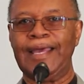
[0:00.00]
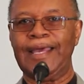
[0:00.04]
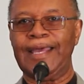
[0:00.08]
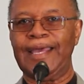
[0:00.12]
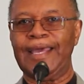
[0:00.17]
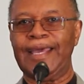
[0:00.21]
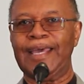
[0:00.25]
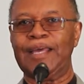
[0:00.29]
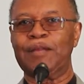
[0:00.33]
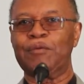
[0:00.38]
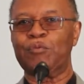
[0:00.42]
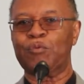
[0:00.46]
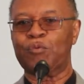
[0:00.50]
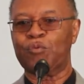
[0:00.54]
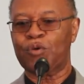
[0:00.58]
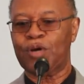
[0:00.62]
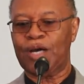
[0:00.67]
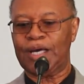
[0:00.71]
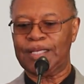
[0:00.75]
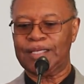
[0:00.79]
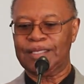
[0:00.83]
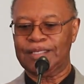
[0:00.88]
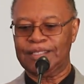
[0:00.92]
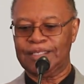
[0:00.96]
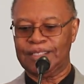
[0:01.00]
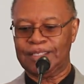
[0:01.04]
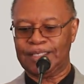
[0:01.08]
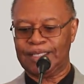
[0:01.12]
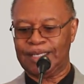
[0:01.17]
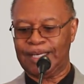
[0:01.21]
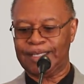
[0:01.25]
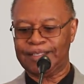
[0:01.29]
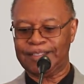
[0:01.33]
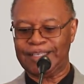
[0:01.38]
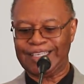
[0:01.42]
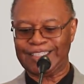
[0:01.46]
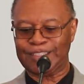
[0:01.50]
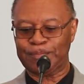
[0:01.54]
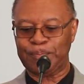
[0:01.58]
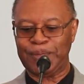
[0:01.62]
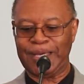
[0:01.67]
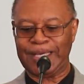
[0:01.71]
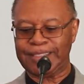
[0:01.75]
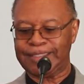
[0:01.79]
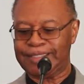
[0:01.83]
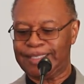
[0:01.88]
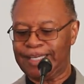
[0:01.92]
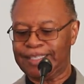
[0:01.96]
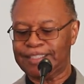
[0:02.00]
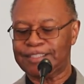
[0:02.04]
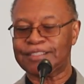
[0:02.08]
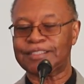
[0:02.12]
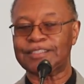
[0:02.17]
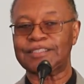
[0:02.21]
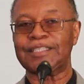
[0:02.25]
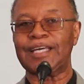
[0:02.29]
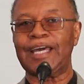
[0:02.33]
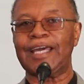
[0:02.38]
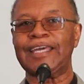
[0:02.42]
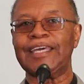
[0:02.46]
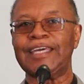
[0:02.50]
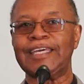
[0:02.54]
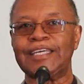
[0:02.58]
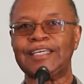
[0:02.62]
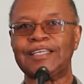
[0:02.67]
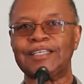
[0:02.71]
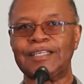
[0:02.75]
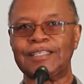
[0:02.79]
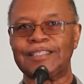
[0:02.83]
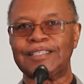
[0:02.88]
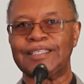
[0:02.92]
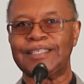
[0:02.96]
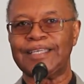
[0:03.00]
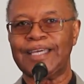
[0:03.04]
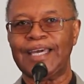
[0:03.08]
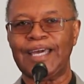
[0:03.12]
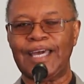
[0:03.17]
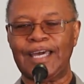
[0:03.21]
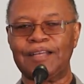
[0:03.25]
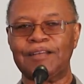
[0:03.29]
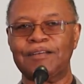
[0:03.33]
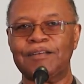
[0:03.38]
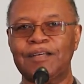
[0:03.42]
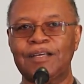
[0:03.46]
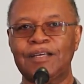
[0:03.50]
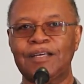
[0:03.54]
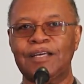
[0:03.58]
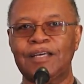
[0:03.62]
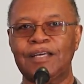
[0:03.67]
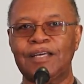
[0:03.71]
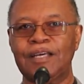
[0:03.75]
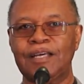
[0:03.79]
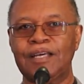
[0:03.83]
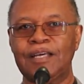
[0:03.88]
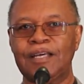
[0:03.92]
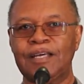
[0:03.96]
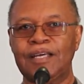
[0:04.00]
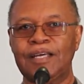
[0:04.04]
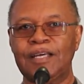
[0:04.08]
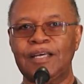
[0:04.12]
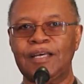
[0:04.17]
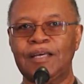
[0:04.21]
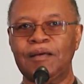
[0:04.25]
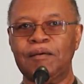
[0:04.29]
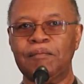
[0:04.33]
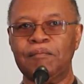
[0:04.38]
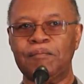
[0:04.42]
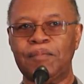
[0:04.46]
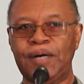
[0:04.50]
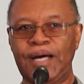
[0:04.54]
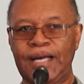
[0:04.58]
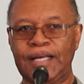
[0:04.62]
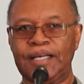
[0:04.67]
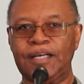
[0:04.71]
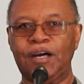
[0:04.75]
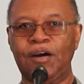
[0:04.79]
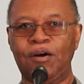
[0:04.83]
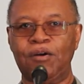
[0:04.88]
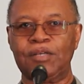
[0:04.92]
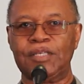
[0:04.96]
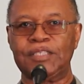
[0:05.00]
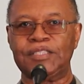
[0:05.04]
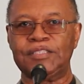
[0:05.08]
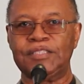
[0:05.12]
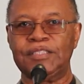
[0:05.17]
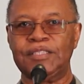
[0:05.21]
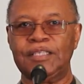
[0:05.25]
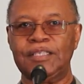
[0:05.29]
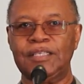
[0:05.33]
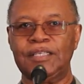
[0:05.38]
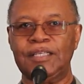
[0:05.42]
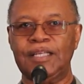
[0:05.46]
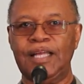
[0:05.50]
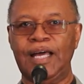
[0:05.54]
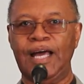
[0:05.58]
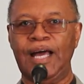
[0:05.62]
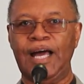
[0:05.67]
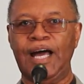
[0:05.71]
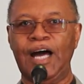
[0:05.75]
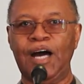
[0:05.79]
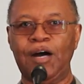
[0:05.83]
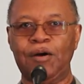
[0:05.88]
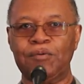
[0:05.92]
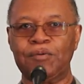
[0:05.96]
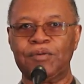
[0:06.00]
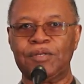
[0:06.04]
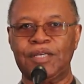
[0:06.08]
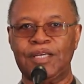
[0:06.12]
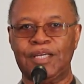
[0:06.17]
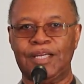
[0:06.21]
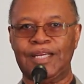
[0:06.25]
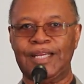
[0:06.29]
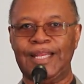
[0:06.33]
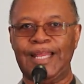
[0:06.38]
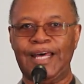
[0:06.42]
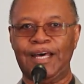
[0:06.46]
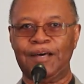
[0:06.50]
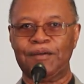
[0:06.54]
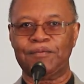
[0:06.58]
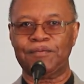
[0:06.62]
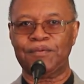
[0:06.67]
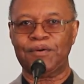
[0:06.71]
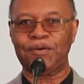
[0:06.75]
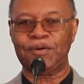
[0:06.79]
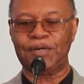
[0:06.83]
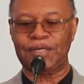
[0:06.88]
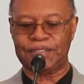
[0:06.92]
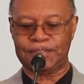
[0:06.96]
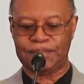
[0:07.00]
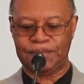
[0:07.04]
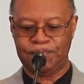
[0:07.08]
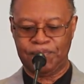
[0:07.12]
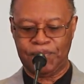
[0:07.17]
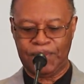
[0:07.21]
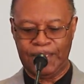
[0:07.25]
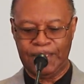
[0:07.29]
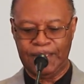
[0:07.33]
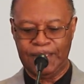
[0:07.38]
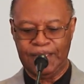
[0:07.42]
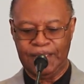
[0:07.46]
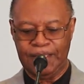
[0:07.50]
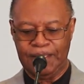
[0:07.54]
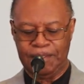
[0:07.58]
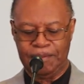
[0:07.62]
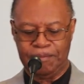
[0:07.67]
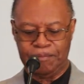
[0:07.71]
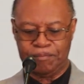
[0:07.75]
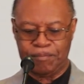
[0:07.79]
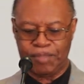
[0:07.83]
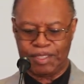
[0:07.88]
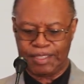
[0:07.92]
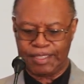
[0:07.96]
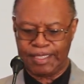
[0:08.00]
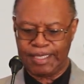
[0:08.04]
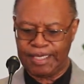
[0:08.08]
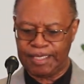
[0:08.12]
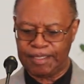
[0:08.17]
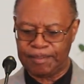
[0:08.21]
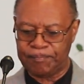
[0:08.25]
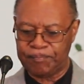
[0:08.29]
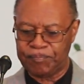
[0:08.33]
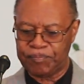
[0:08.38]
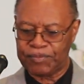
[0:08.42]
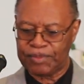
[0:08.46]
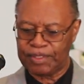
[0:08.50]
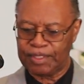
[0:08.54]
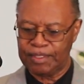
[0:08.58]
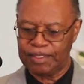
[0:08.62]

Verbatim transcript: and what kind of expectation that he could get by calling out in a loud voice. But again,